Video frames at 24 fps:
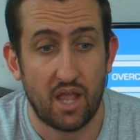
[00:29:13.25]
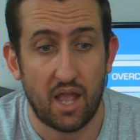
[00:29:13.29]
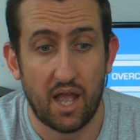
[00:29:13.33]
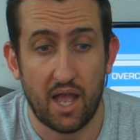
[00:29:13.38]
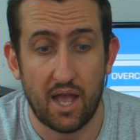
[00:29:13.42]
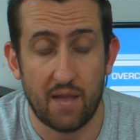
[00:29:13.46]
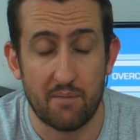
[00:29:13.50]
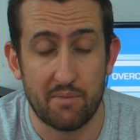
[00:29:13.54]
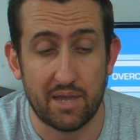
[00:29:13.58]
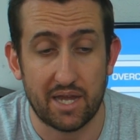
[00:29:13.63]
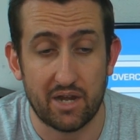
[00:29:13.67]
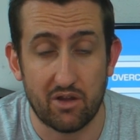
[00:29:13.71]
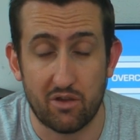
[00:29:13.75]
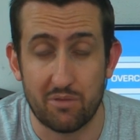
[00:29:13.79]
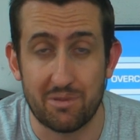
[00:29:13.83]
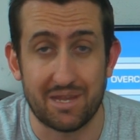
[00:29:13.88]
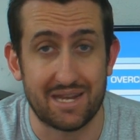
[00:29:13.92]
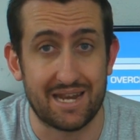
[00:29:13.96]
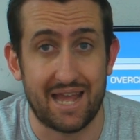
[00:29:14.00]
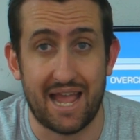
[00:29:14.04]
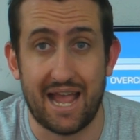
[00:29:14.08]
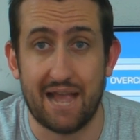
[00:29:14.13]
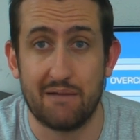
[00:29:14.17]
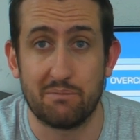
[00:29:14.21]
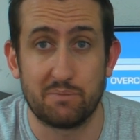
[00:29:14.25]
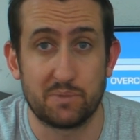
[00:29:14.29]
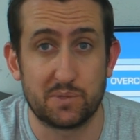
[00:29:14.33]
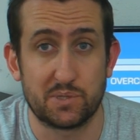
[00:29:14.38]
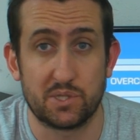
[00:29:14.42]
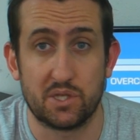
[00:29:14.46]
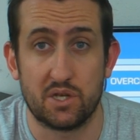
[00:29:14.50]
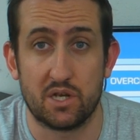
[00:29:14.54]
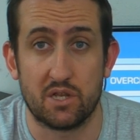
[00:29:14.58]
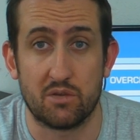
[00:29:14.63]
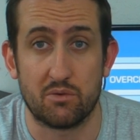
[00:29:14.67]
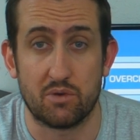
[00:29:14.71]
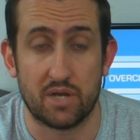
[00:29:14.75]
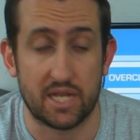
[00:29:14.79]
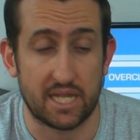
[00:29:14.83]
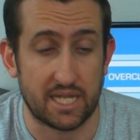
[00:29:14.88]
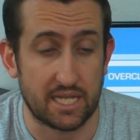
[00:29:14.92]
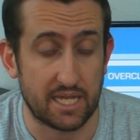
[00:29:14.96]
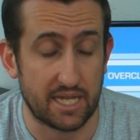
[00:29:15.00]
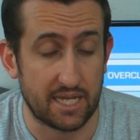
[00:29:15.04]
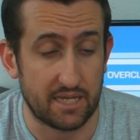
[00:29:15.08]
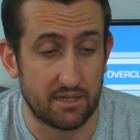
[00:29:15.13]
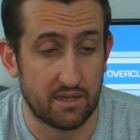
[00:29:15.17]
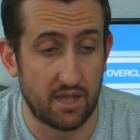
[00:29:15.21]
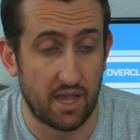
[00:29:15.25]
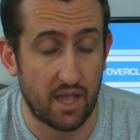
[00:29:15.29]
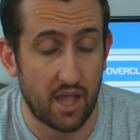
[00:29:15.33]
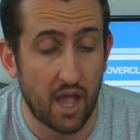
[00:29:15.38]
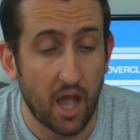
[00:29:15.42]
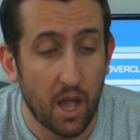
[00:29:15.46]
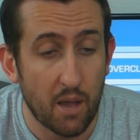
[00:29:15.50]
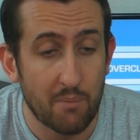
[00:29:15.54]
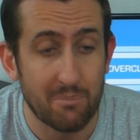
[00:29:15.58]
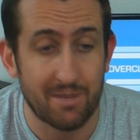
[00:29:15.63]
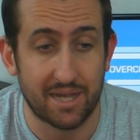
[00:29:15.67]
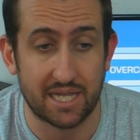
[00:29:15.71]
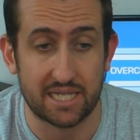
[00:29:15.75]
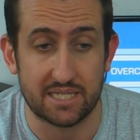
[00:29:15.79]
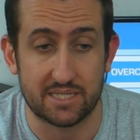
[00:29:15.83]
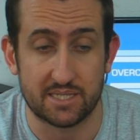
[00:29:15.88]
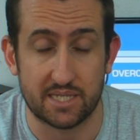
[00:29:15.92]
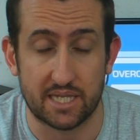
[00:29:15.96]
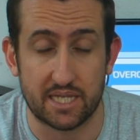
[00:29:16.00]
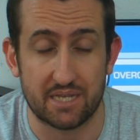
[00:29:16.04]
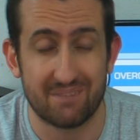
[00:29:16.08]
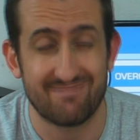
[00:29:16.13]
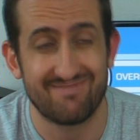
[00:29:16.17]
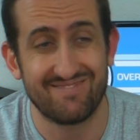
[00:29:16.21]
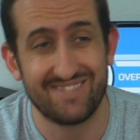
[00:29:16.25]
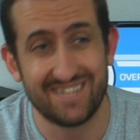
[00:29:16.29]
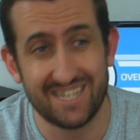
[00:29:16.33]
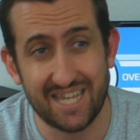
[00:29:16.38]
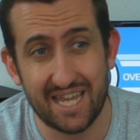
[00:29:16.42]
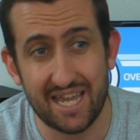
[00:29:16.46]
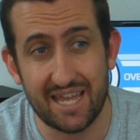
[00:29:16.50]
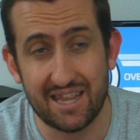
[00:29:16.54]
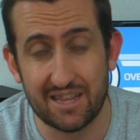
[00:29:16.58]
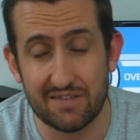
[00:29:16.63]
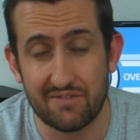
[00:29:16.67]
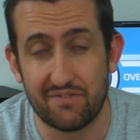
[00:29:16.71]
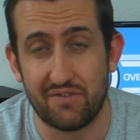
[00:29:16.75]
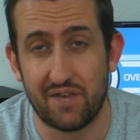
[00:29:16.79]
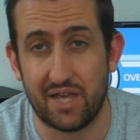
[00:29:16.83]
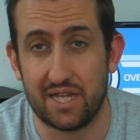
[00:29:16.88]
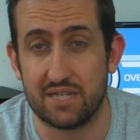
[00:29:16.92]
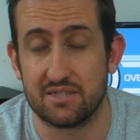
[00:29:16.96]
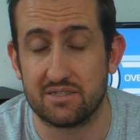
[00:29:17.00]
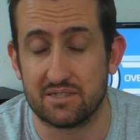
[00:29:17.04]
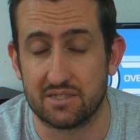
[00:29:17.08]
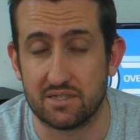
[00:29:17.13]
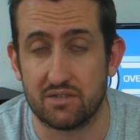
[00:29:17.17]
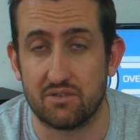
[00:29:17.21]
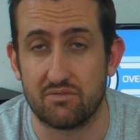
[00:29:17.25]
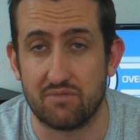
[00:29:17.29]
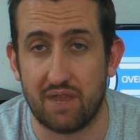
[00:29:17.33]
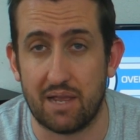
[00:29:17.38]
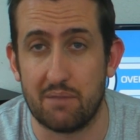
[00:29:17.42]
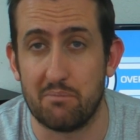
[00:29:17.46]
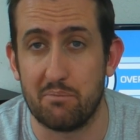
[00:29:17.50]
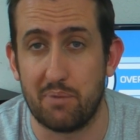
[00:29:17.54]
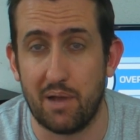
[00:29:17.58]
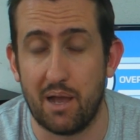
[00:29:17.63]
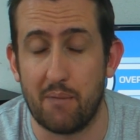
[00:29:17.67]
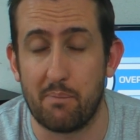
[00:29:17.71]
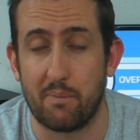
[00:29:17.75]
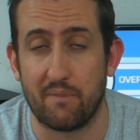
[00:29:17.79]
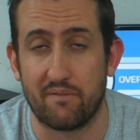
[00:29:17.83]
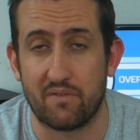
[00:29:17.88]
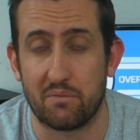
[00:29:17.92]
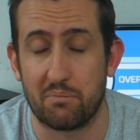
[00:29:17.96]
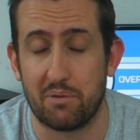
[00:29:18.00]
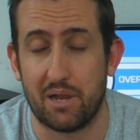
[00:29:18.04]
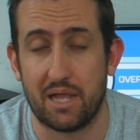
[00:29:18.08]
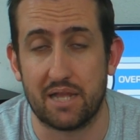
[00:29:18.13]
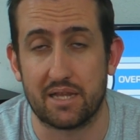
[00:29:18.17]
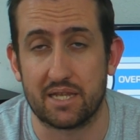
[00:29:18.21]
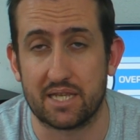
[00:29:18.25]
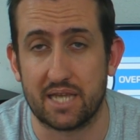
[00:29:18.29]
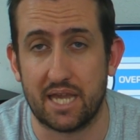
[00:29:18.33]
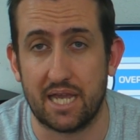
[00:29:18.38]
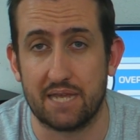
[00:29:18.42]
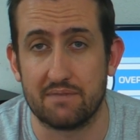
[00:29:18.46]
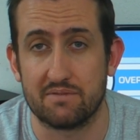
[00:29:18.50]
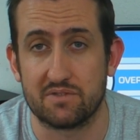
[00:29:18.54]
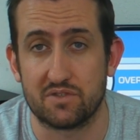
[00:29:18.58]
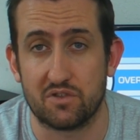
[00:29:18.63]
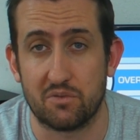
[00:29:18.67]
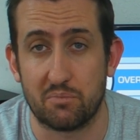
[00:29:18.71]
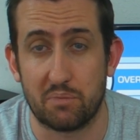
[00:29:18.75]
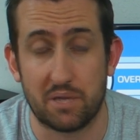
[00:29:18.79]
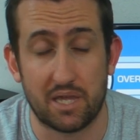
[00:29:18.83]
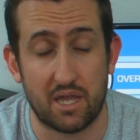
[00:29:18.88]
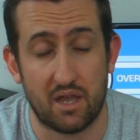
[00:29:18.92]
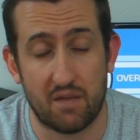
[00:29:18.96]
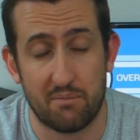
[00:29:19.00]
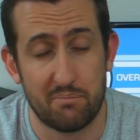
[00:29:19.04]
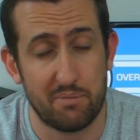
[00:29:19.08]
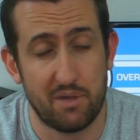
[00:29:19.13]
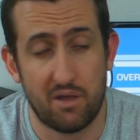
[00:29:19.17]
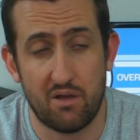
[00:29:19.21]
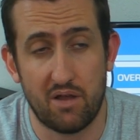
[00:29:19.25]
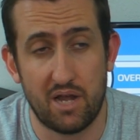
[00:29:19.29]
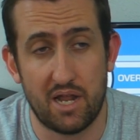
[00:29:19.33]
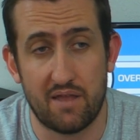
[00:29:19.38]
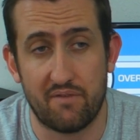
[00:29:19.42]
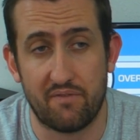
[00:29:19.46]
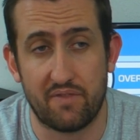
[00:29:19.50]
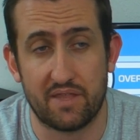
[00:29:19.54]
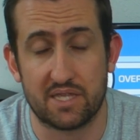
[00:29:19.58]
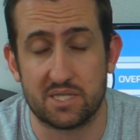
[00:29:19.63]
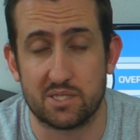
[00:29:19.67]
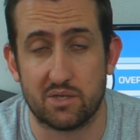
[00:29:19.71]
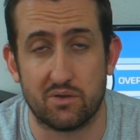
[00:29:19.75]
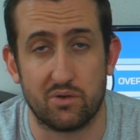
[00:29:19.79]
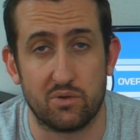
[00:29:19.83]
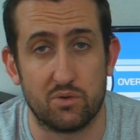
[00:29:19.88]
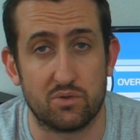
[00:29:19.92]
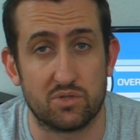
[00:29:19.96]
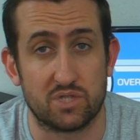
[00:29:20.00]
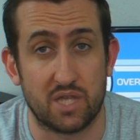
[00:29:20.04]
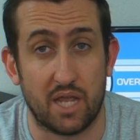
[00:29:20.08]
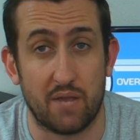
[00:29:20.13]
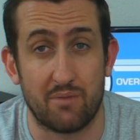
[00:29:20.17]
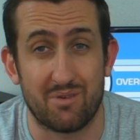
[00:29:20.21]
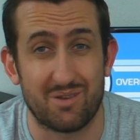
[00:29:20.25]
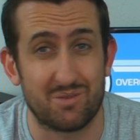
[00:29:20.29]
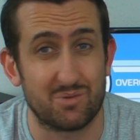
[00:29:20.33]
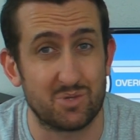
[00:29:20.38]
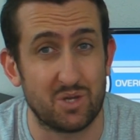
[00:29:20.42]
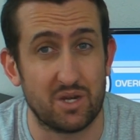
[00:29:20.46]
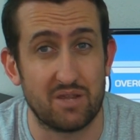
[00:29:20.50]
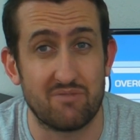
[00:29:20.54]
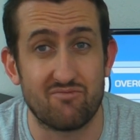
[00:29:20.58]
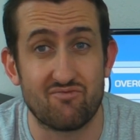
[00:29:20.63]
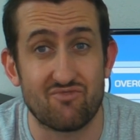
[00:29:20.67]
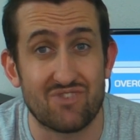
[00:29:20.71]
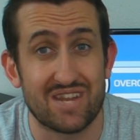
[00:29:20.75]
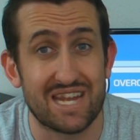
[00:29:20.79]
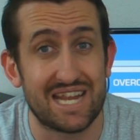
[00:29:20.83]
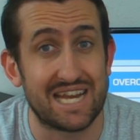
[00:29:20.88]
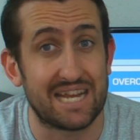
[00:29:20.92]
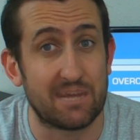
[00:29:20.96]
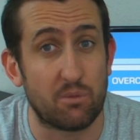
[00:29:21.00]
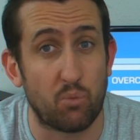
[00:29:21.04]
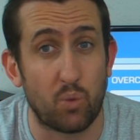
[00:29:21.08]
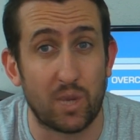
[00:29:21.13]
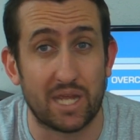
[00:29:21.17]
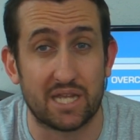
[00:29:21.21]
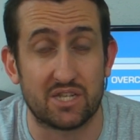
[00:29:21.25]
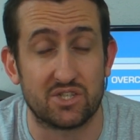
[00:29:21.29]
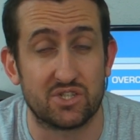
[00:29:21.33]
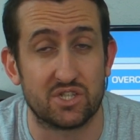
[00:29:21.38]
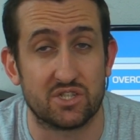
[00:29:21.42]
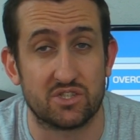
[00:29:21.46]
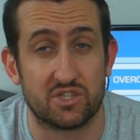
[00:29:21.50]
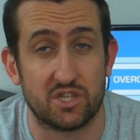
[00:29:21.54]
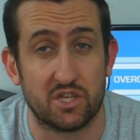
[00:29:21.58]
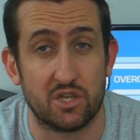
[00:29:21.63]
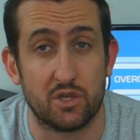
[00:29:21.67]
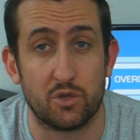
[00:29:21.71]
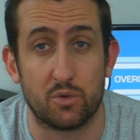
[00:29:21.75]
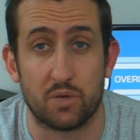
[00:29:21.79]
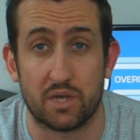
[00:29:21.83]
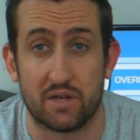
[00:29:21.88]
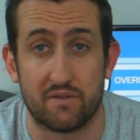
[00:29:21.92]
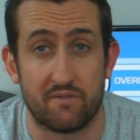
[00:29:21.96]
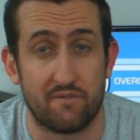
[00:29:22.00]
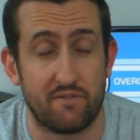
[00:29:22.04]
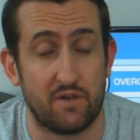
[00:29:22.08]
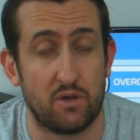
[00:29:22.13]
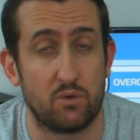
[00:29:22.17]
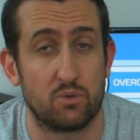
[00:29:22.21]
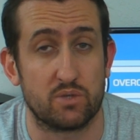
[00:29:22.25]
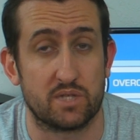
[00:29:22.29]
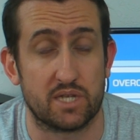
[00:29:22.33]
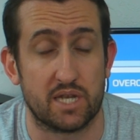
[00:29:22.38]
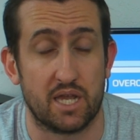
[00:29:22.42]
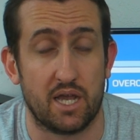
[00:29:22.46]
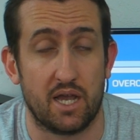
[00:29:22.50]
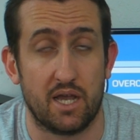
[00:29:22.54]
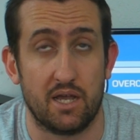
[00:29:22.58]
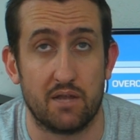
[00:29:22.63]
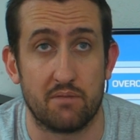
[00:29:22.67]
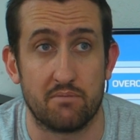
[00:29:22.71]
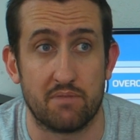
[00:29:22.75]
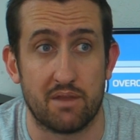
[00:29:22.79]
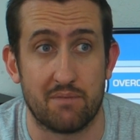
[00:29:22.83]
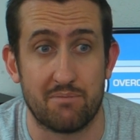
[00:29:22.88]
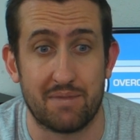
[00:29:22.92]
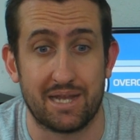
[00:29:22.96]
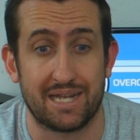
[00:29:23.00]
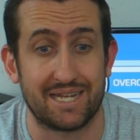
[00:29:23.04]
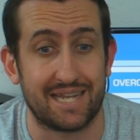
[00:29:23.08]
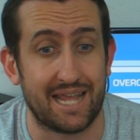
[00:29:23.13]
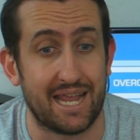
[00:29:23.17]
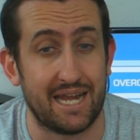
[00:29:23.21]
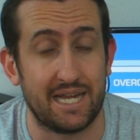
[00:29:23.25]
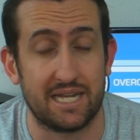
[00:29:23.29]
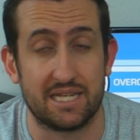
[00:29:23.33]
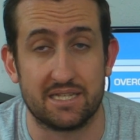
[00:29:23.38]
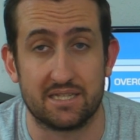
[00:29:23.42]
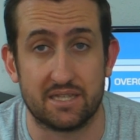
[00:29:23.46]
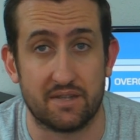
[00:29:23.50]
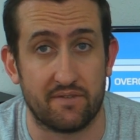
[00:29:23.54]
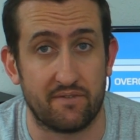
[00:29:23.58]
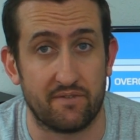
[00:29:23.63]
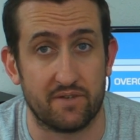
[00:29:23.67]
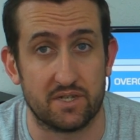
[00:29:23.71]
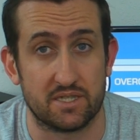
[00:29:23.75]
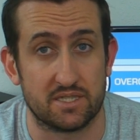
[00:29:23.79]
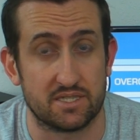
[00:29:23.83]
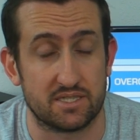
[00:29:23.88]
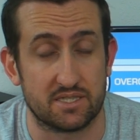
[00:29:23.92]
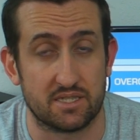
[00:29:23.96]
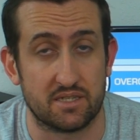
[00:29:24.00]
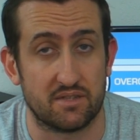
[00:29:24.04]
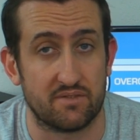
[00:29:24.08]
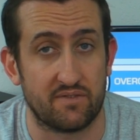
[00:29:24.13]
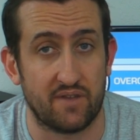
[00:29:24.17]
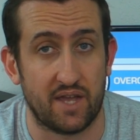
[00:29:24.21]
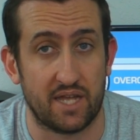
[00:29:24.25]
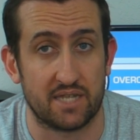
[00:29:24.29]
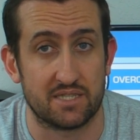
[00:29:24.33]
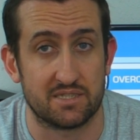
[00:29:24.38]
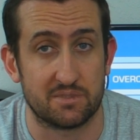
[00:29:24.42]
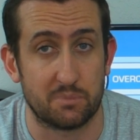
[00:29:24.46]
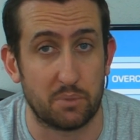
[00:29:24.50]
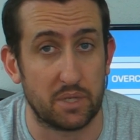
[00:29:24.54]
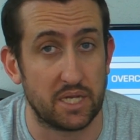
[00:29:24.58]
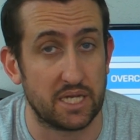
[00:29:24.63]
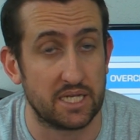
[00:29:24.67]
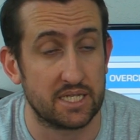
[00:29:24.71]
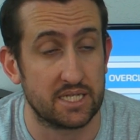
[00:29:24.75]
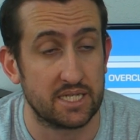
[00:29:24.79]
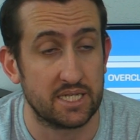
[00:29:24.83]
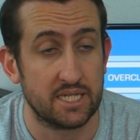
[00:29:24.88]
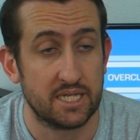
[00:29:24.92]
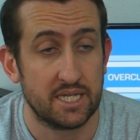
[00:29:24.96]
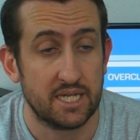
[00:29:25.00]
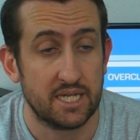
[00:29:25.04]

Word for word: Um, and I mean absolutely amazing. Yeah, the fans do ramp up if you play the games for a bit, but I left this on auto and it was only really Witcher 2 and folding at home that made any difference to the fan speed.